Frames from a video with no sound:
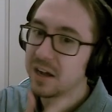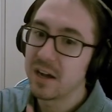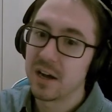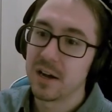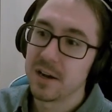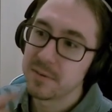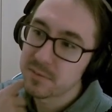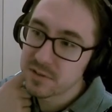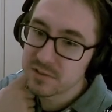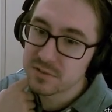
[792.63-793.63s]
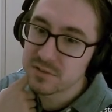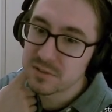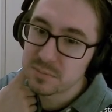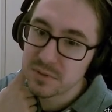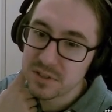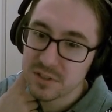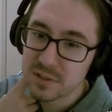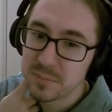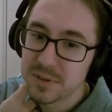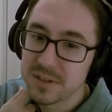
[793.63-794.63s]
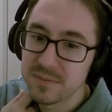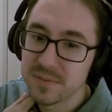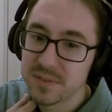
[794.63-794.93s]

Treasure Cruise is pretty good, but